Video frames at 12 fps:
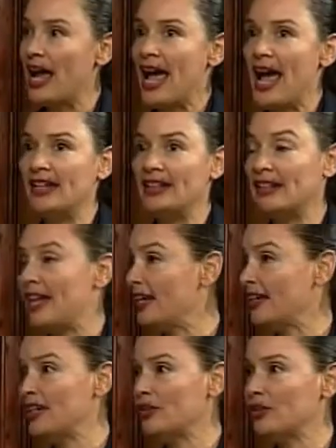and in
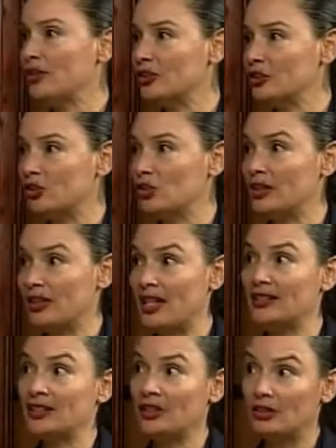any other industry
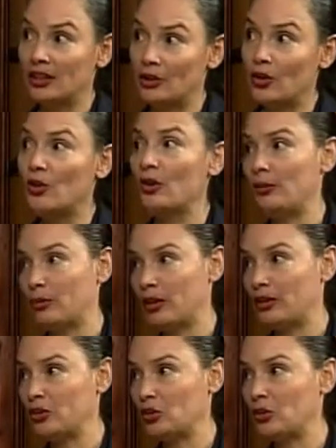that's illegal and
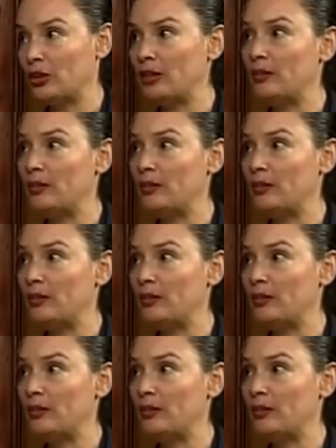predatory,